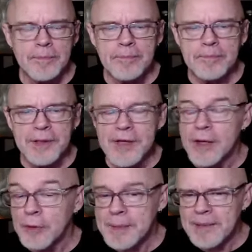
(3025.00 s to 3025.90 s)
But there
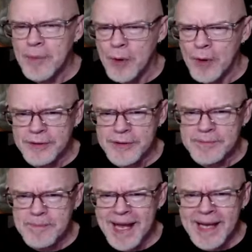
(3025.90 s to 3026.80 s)
will be mortals
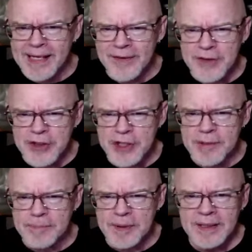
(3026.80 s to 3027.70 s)
manning the
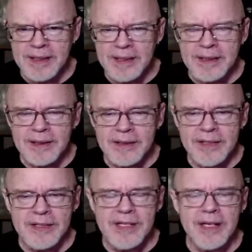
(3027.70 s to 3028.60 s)
ship,
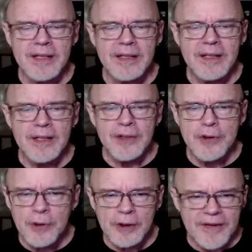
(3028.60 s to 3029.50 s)
she said.
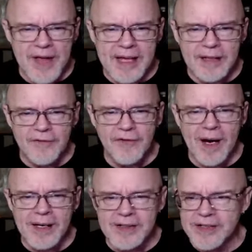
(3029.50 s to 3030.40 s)
Surely they can
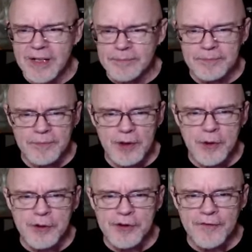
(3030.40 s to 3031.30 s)
find some
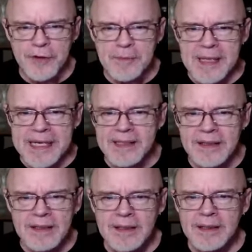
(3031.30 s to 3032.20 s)
use for the meat.
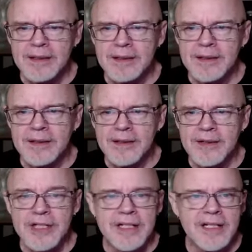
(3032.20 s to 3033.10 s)

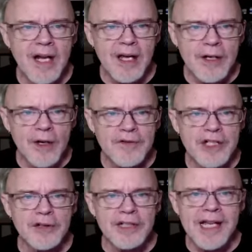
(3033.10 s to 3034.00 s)
She did not know if she
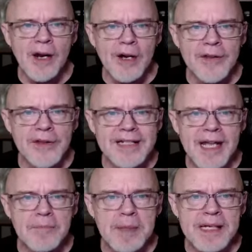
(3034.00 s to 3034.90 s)
could carry the
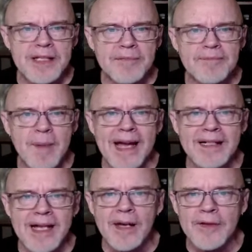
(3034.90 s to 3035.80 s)
dead beast back
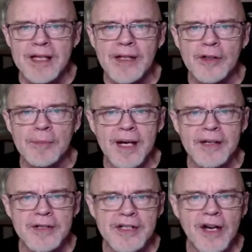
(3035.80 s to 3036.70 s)
down the hill by
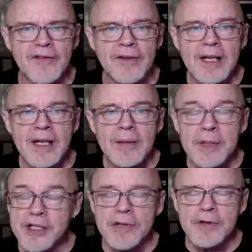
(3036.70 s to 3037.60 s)
herself,
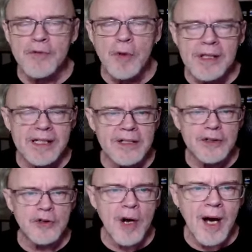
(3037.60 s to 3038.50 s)
but she was willing to
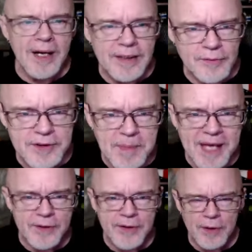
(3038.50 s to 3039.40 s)
try. It was
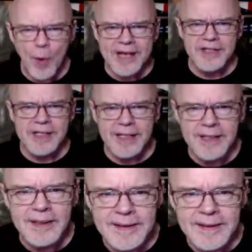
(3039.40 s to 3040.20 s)
better than wasting it.